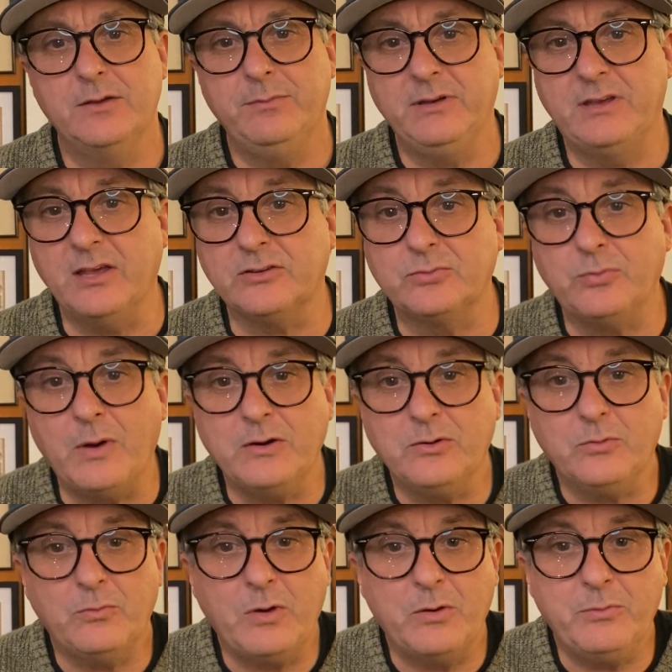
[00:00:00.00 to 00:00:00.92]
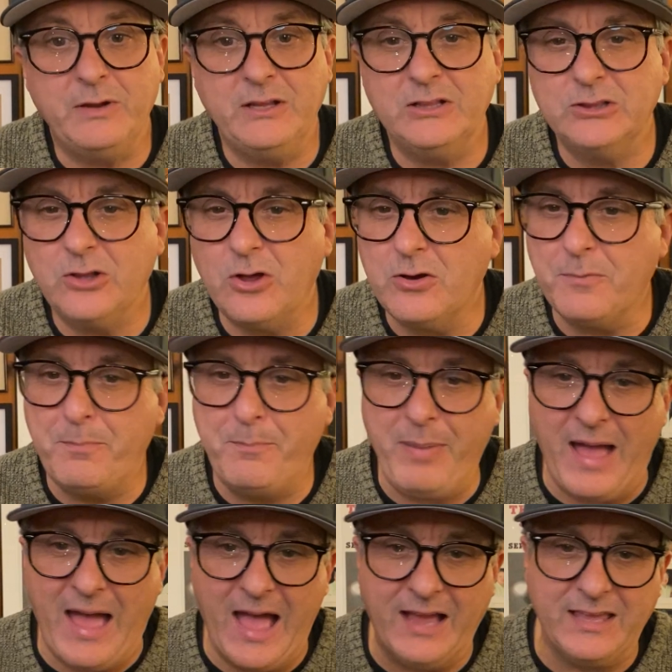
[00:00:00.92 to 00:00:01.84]
Because when, when we look
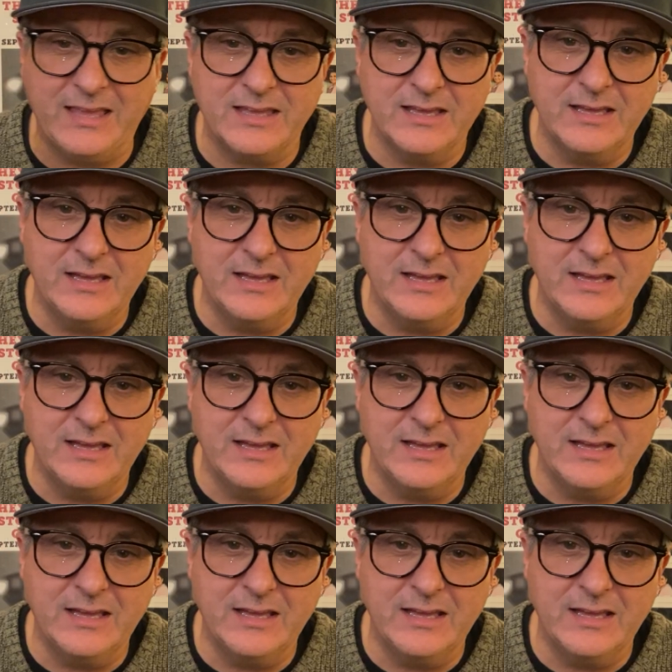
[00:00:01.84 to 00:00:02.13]
back